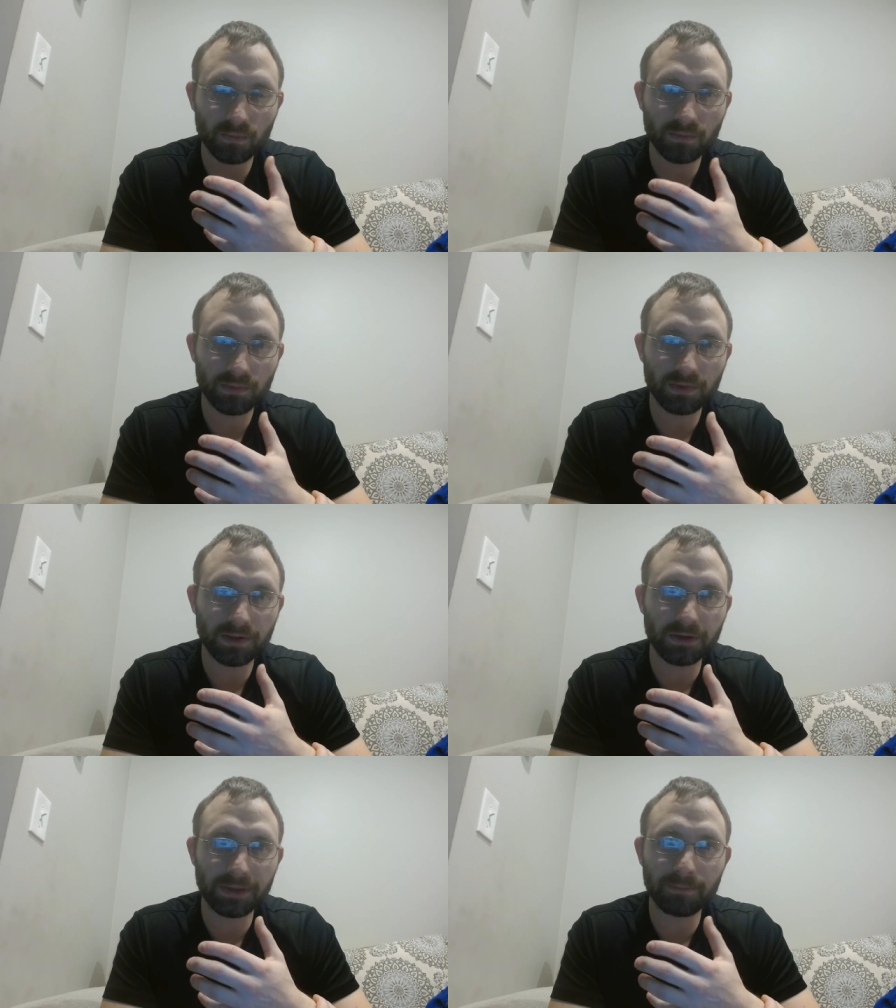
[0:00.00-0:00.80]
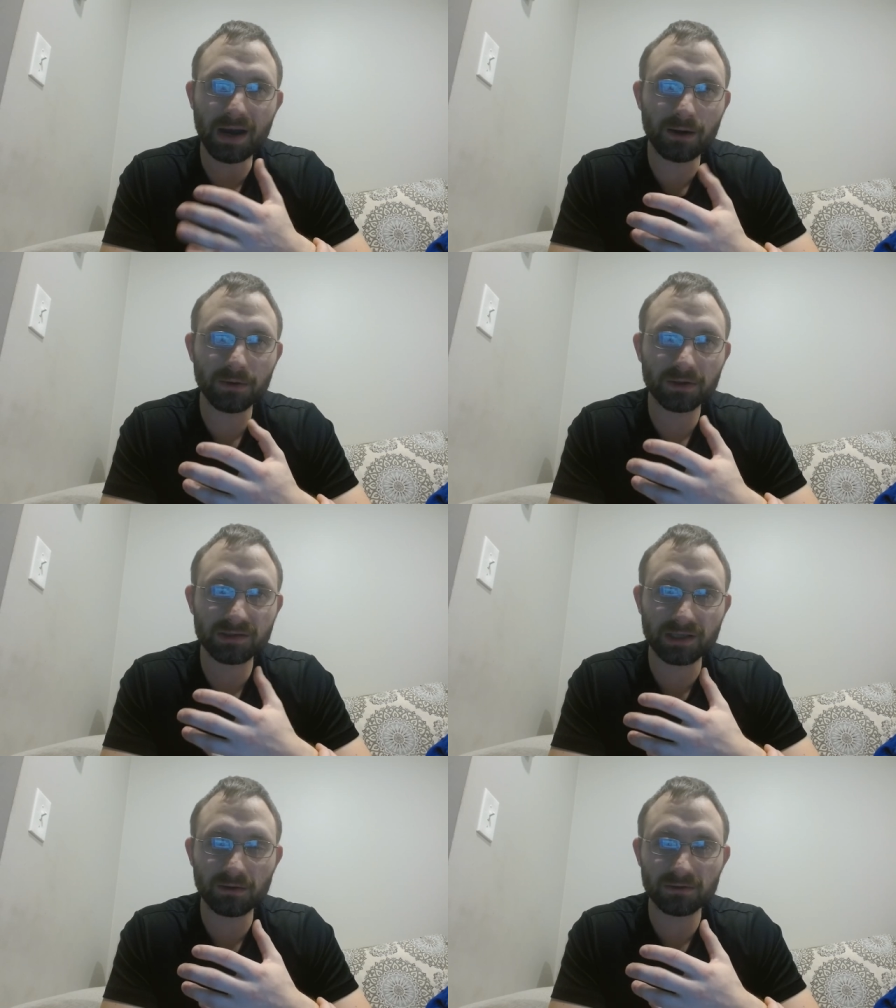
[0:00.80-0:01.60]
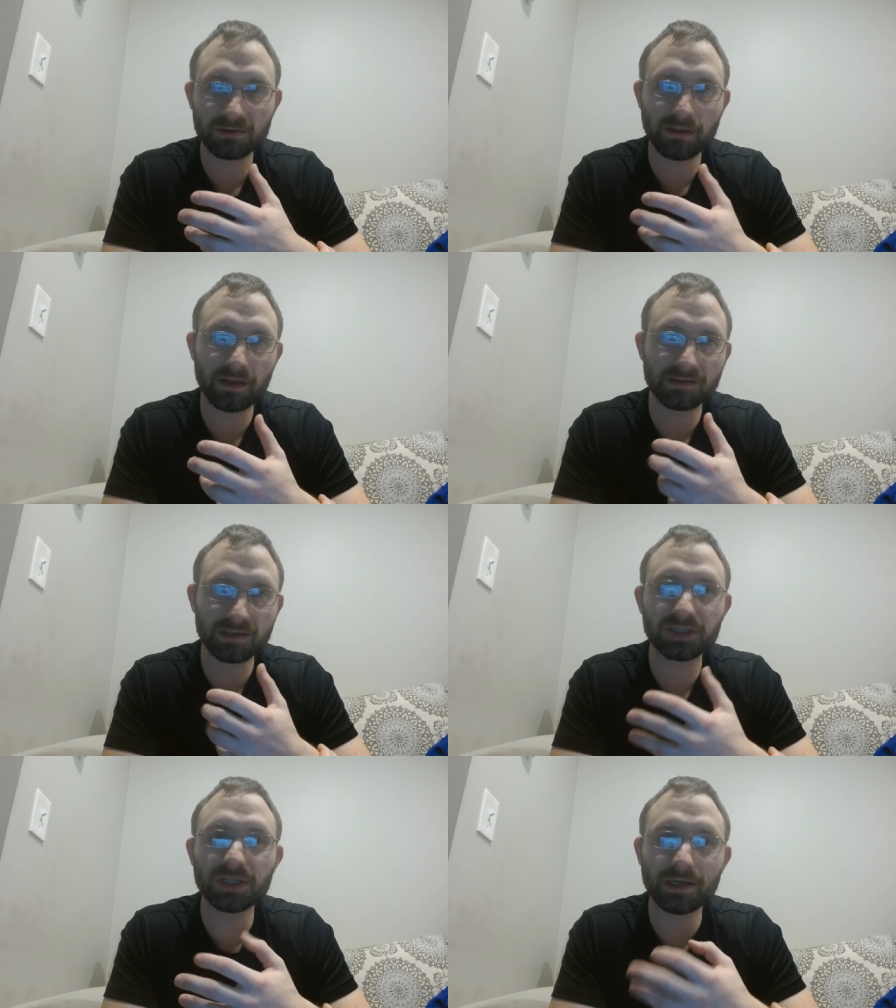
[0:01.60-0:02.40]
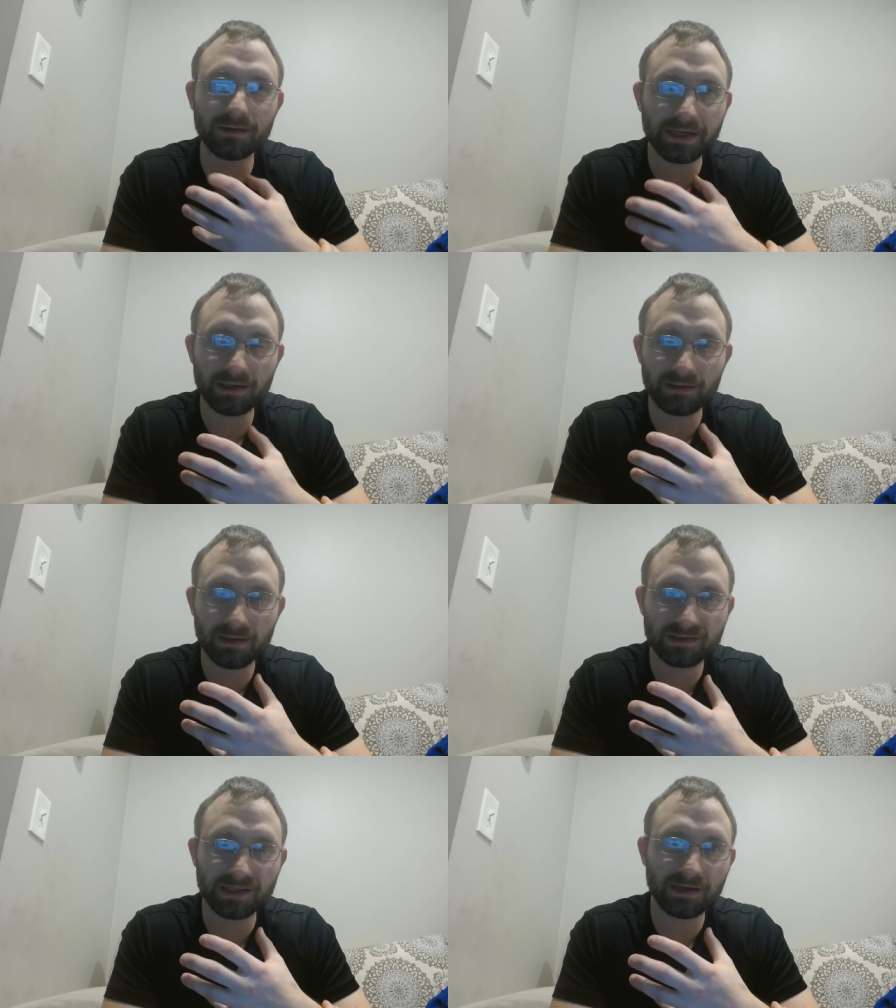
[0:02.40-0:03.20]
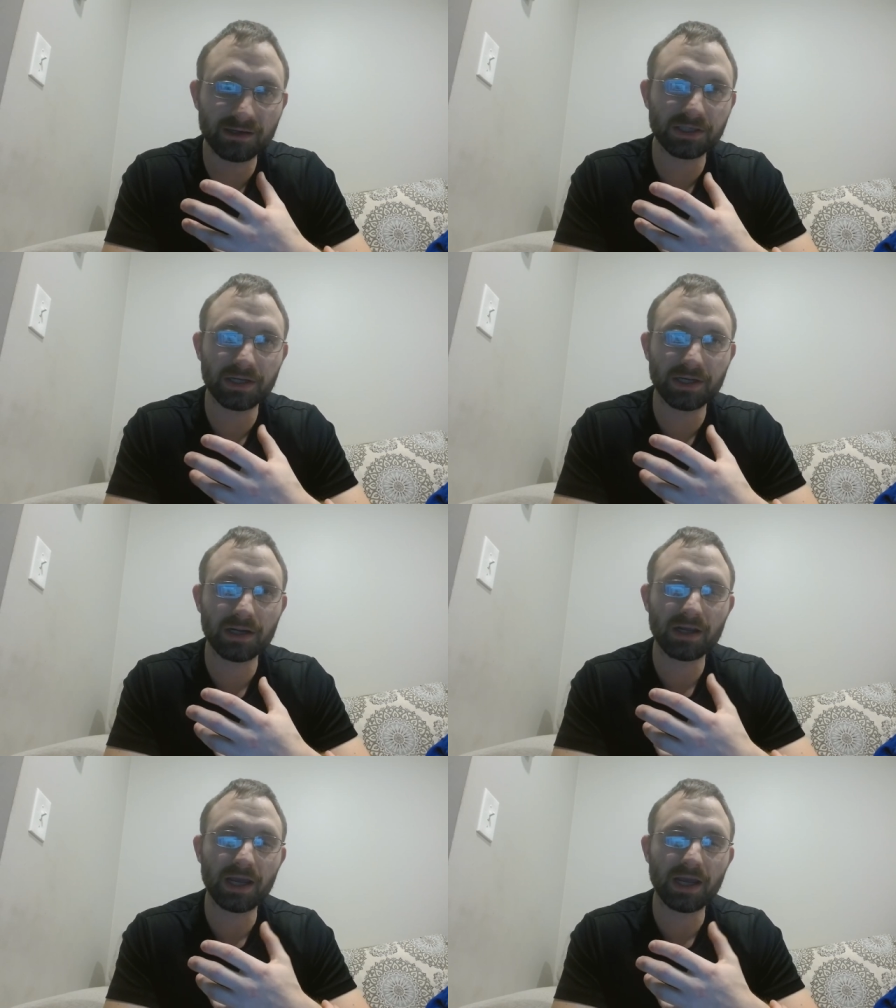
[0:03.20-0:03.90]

their like power cells, the things that generate this energy,